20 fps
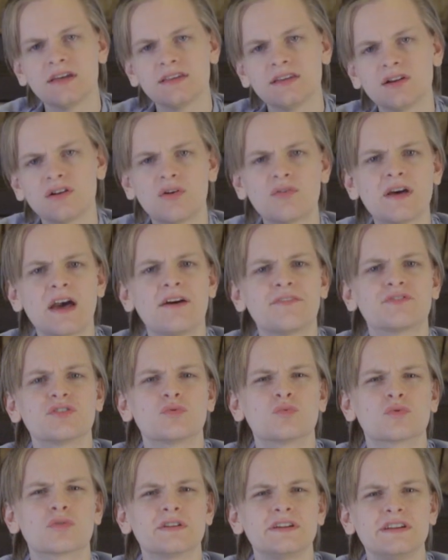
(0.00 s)
you don't have to
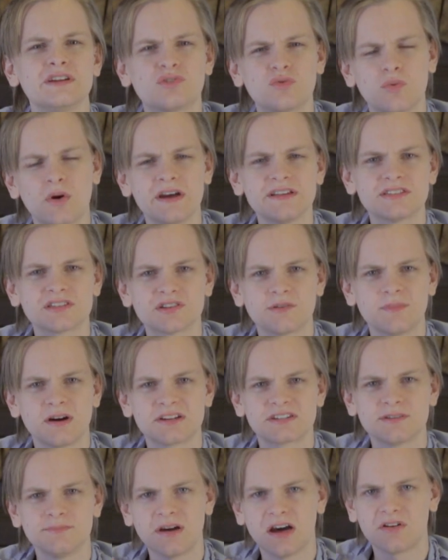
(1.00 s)
worry quite so
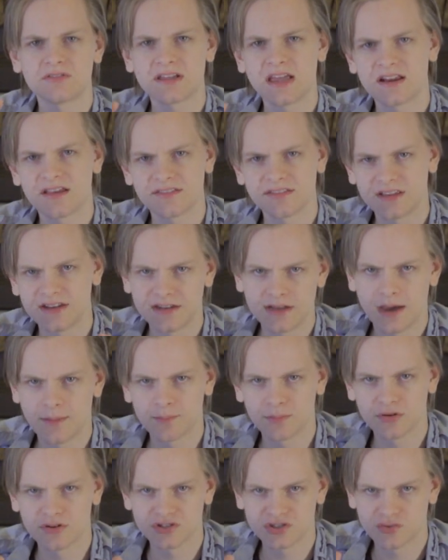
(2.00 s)
much about getting the
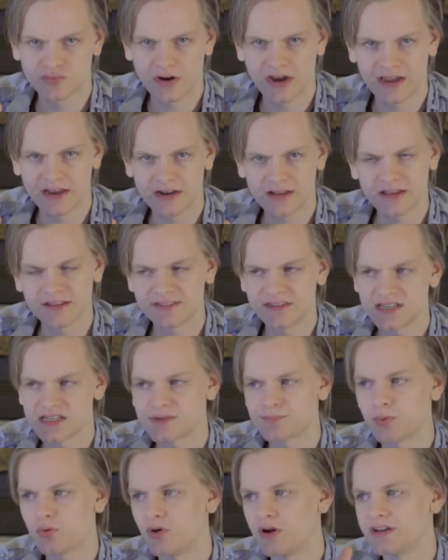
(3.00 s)
numbers right at
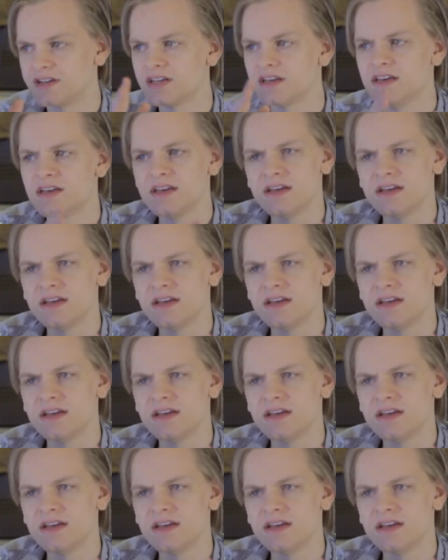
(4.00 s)
this point.